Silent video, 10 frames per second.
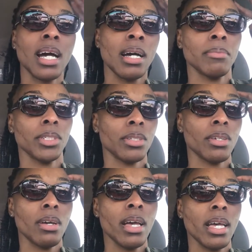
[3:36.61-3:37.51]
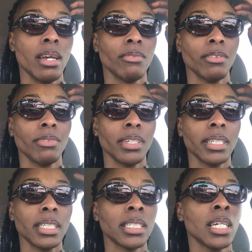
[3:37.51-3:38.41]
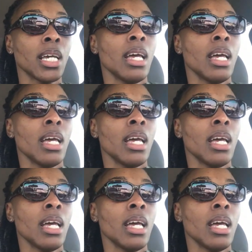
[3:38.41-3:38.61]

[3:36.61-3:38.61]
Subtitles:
I'm just gonna go ahead and reveal it